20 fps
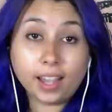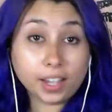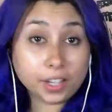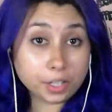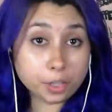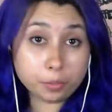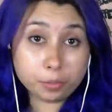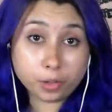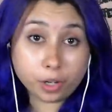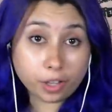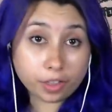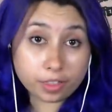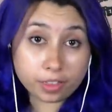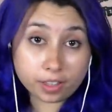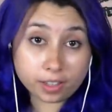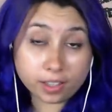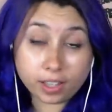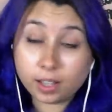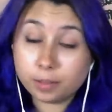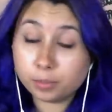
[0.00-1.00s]
I know
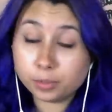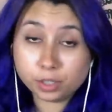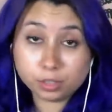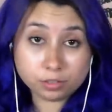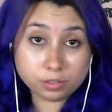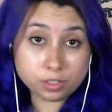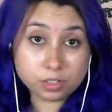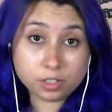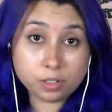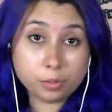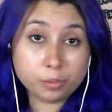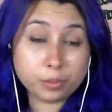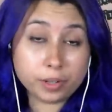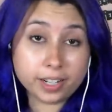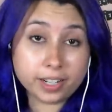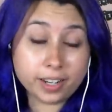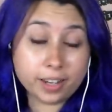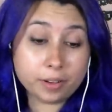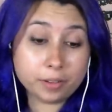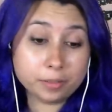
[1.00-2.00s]
nothing. I'm Jon Snow
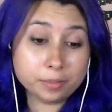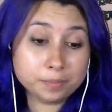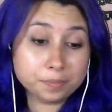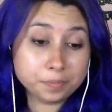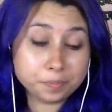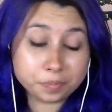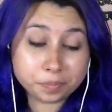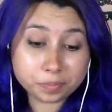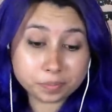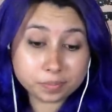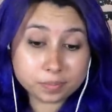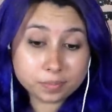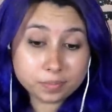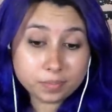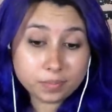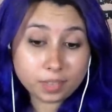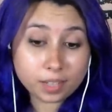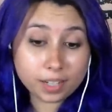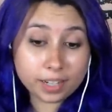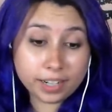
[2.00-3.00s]
right now.
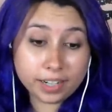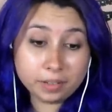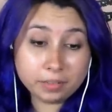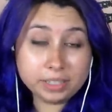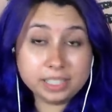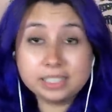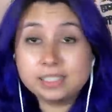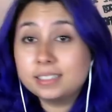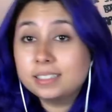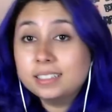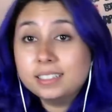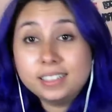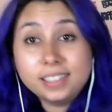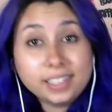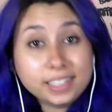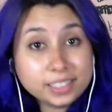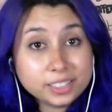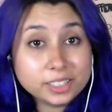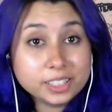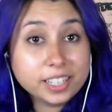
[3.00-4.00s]
Anyways,
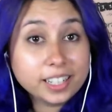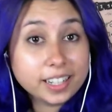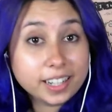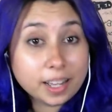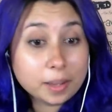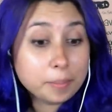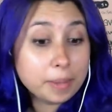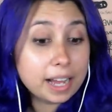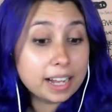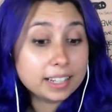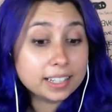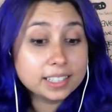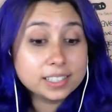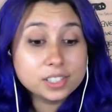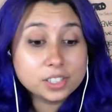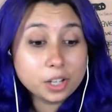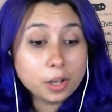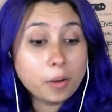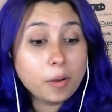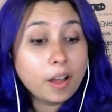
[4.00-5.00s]
internet got back.
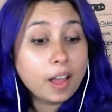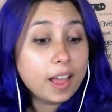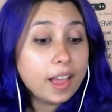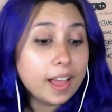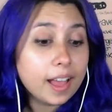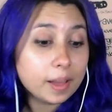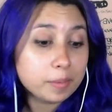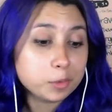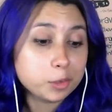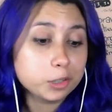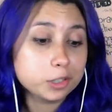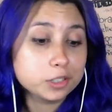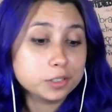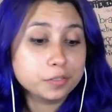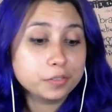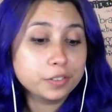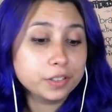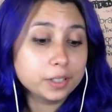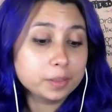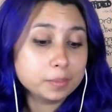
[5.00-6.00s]
So I'm going to
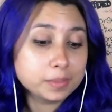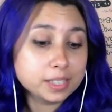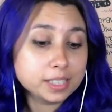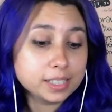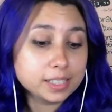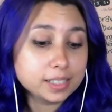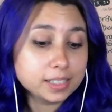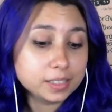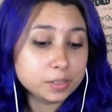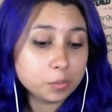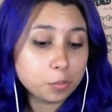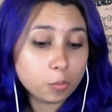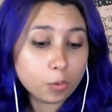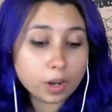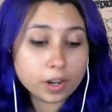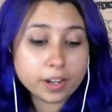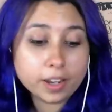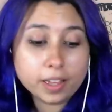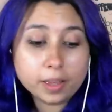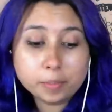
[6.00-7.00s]
film season
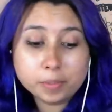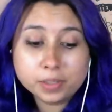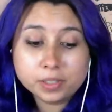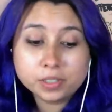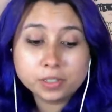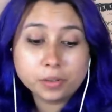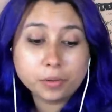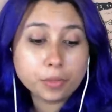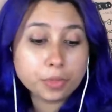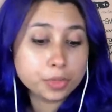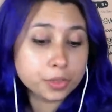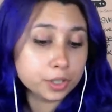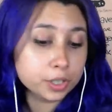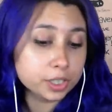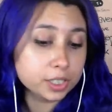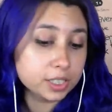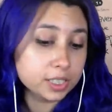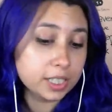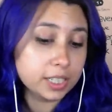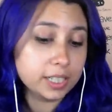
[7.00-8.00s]
1, episode
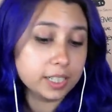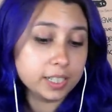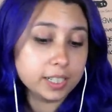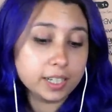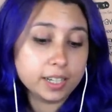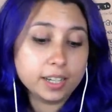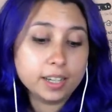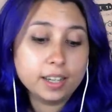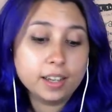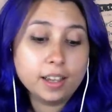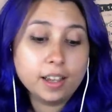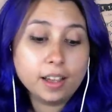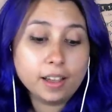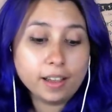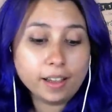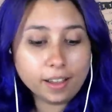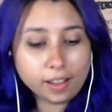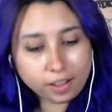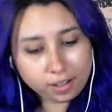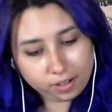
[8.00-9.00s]
13.
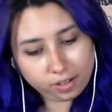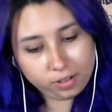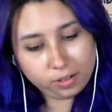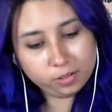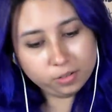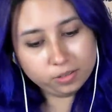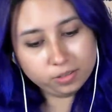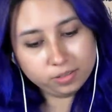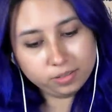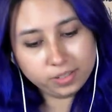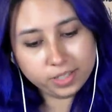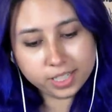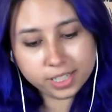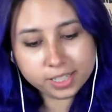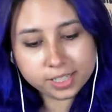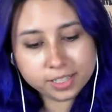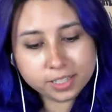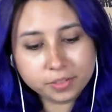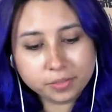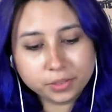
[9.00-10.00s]
Oh,
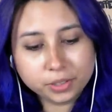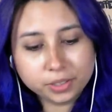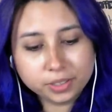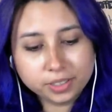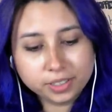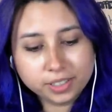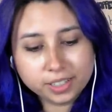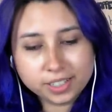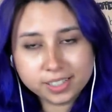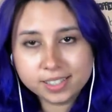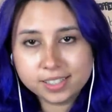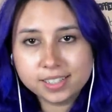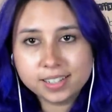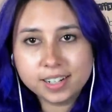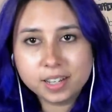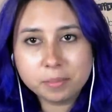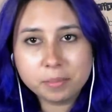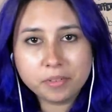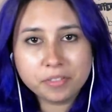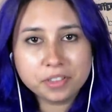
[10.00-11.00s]
Daredevil. It's the
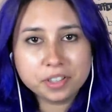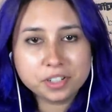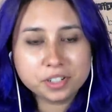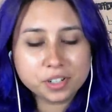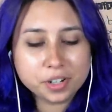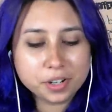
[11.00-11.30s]
name of the